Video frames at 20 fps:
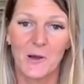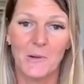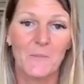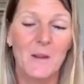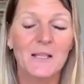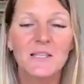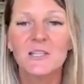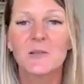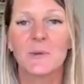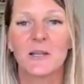I'm
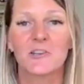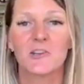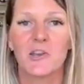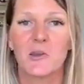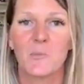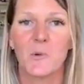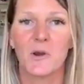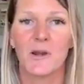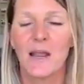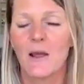not so much
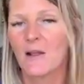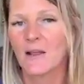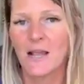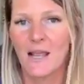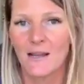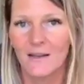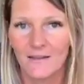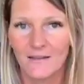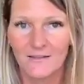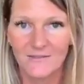anymore. Now I
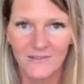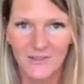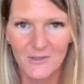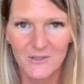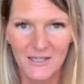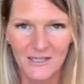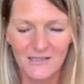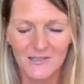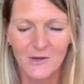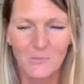kind of
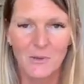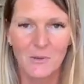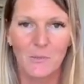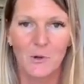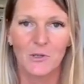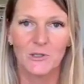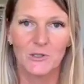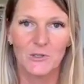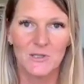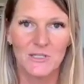use it a little bit
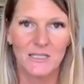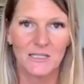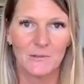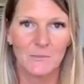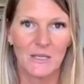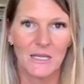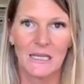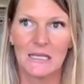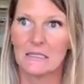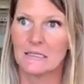more loosely
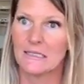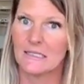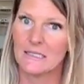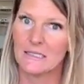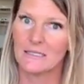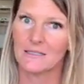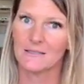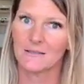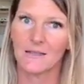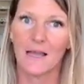
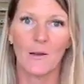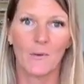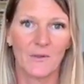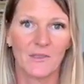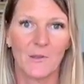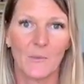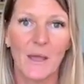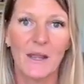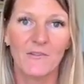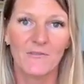because I
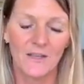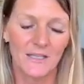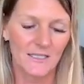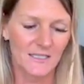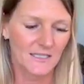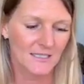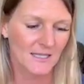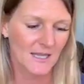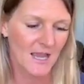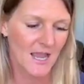want the
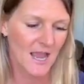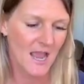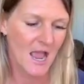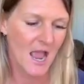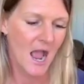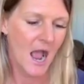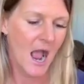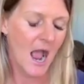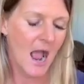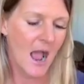benefits.
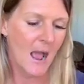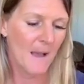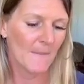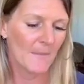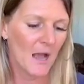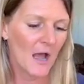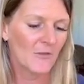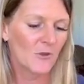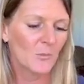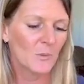
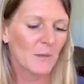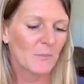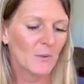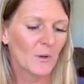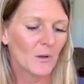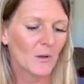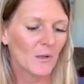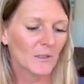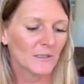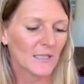Other
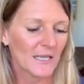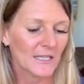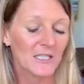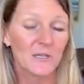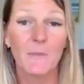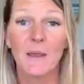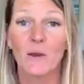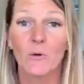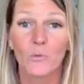people like to make